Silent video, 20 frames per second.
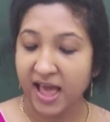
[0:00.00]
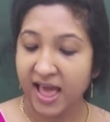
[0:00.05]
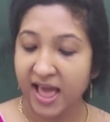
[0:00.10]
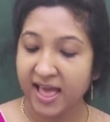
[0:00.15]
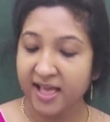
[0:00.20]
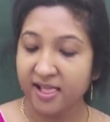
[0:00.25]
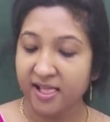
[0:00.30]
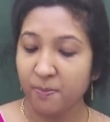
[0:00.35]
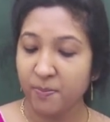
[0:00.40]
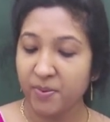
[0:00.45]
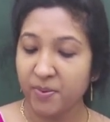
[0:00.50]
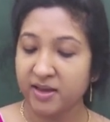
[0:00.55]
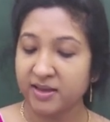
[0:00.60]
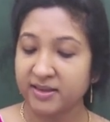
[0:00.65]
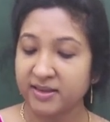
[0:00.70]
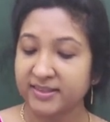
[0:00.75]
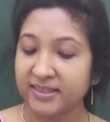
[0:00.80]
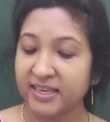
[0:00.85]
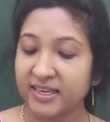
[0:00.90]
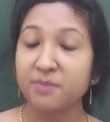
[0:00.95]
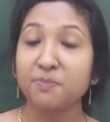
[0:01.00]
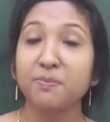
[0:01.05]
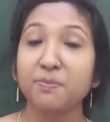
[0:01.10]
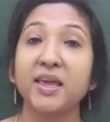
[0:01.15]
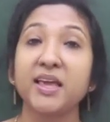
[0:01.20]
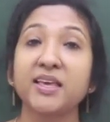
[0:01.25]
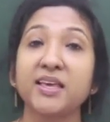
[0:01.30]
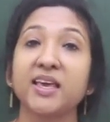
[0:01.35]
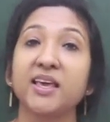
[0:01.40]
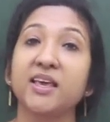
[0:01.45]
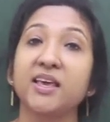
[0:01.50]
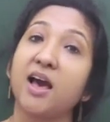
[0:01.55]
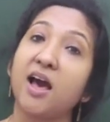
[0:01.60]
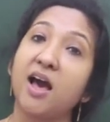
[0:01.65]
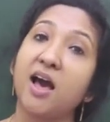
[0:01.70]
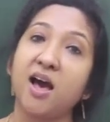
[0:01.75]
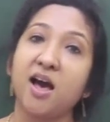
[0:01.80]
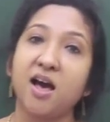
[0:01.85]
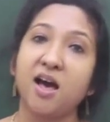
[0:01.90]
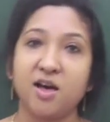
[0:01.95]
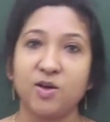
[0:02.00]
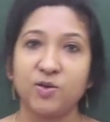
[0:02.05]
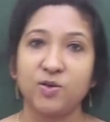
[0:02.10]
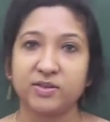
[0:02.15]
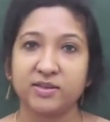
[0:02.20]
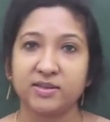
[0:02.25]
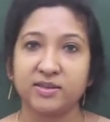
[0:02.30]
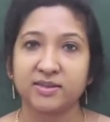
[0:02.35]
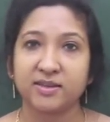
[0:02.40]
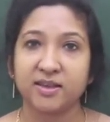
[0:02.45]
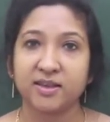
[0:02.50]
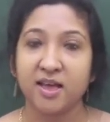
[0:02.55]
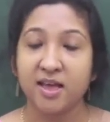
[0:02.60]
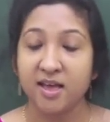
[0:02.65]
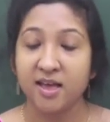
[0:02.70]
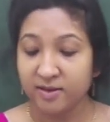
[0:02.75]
help us in making our house.